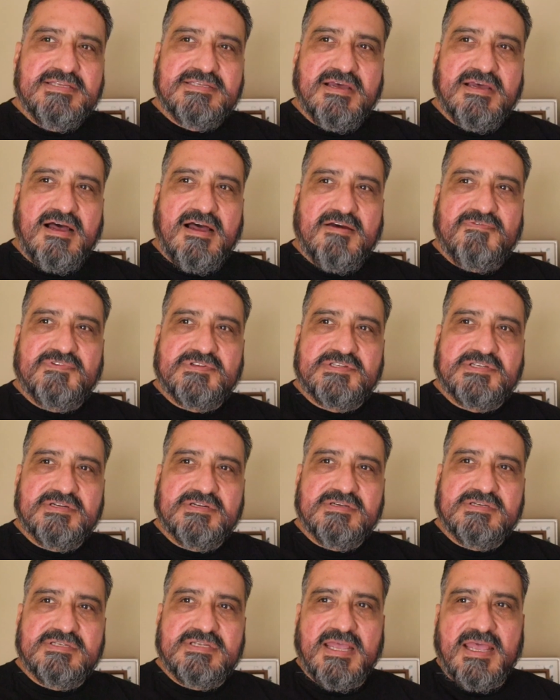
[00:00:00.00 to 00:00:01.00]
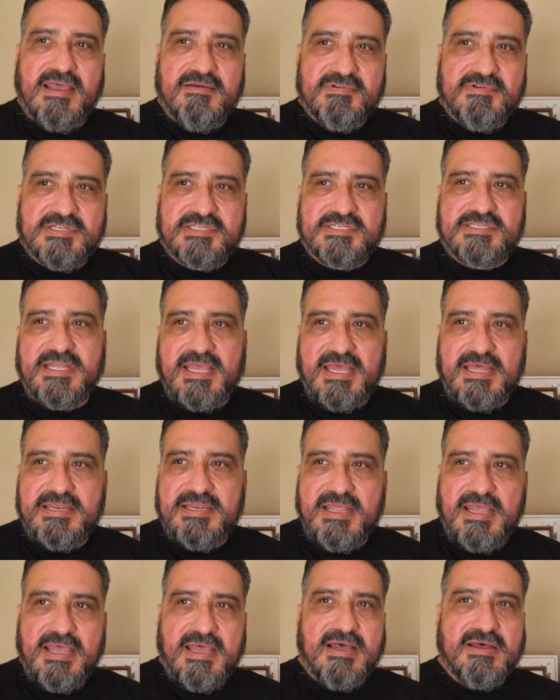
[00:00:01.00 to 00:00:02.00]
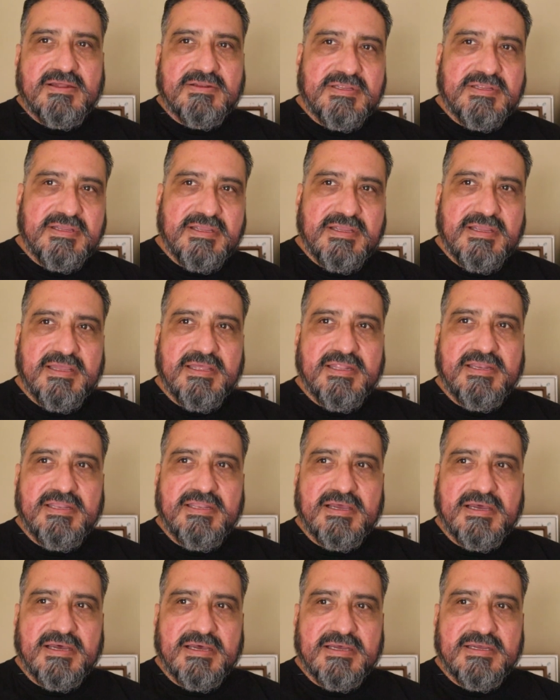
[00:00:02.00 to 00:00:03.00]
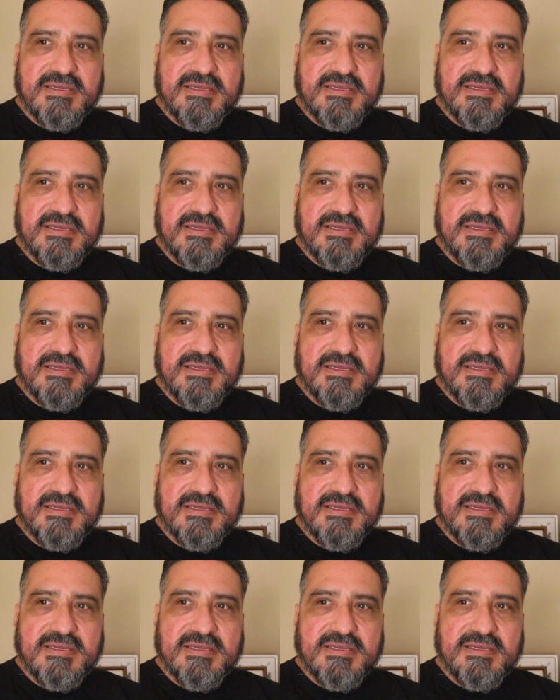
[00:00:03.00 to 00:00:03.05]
these officers having to stand down and